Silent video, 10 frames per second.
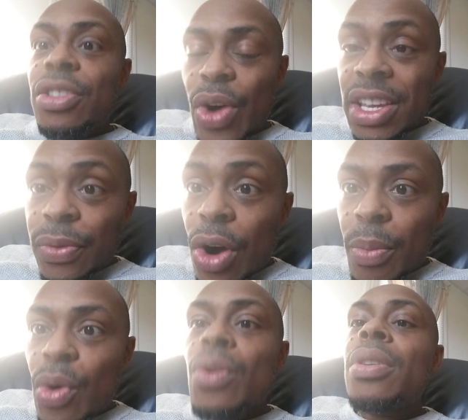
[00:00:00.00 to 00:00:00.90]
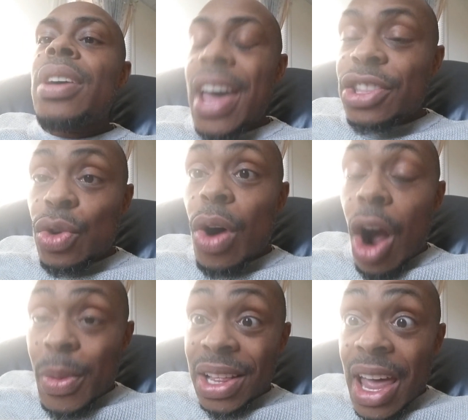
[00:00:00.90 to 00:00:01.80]
transferable into
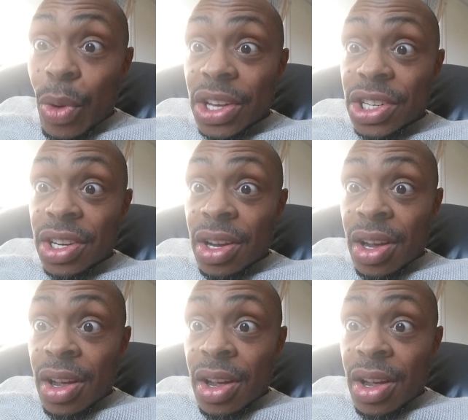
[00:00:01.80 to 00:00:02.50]
Aharmic language.